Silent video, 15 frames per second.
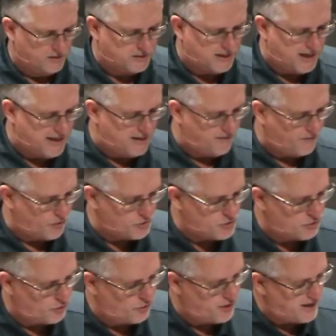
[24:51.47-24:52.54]
Look again in
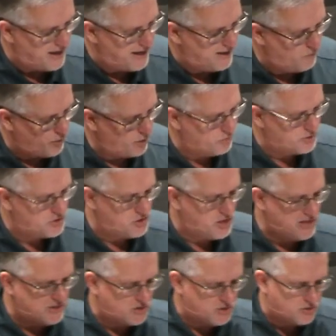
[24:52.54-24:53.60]
verse 38. Where was
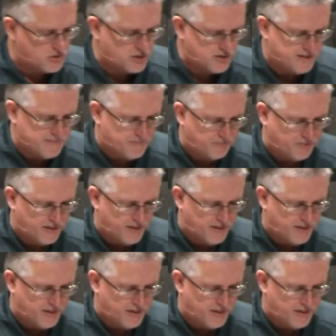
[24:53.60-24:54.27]
Jesus?